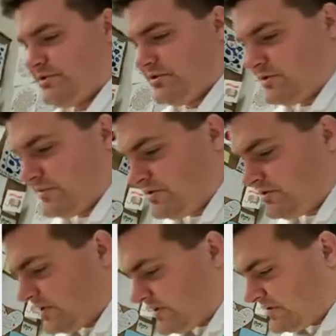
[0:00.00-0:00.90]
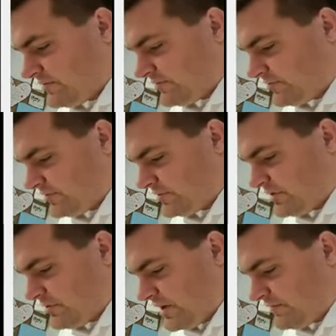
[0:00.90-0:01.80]
So as we do this, for
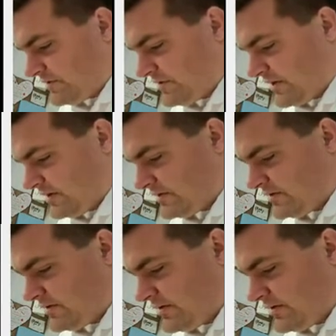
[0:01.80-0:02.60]
dy over dx,